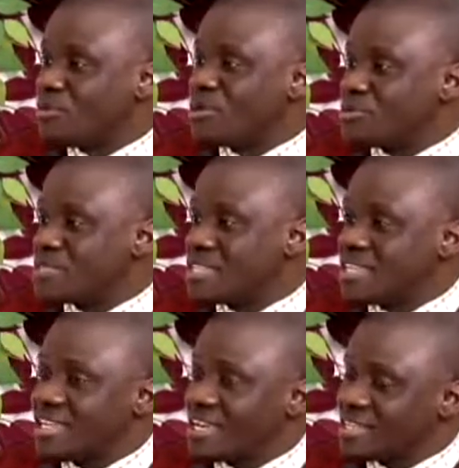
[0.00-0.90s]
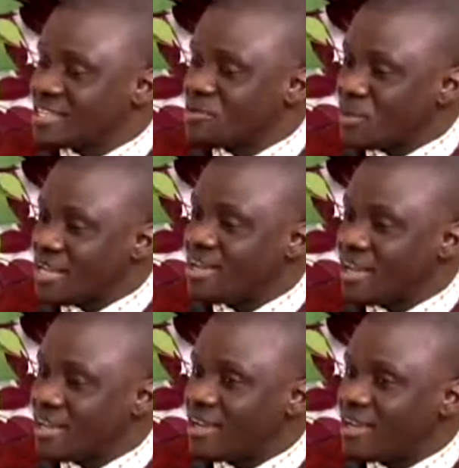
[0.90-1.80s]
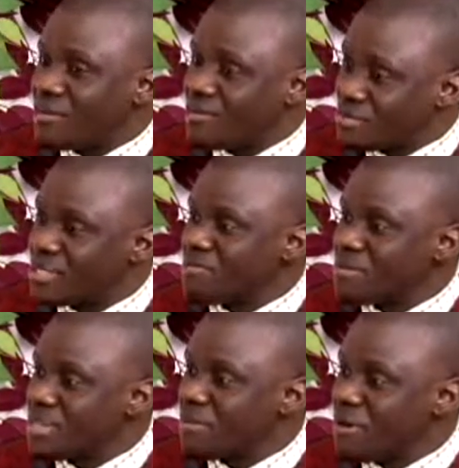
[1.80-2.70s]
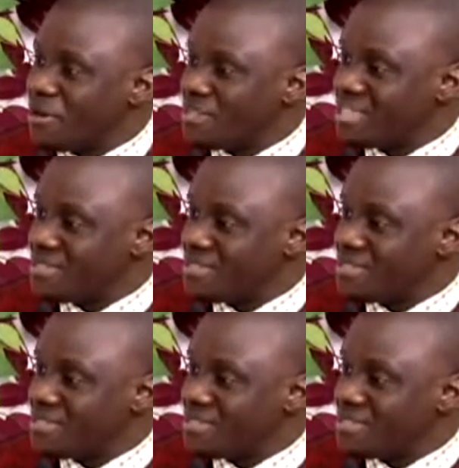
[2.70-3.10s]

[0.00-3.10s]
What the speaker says: going to say that. Well, I know something about it.